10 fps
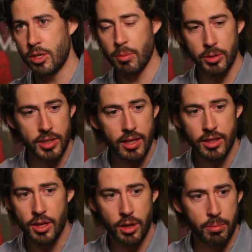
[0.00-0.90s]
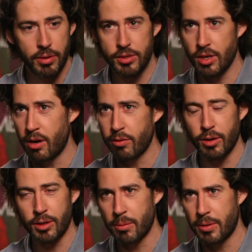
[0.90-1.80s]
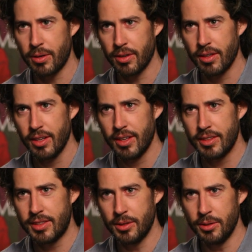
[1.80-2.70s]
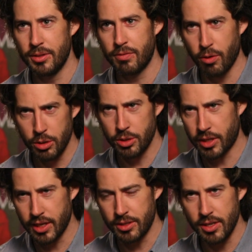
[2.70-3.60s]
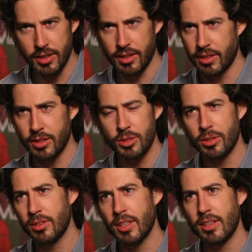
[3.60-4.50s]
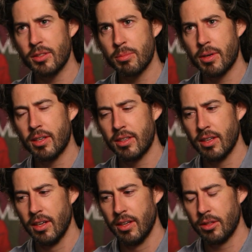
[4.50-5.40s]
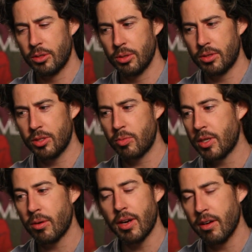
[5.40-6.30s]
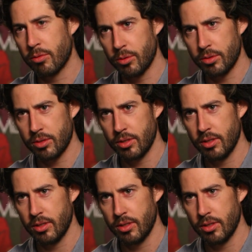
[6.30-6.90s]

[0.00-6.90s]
You could pretend that you could put software in a computer to force your kids not to look at certain things, but the truth is we don't have rules.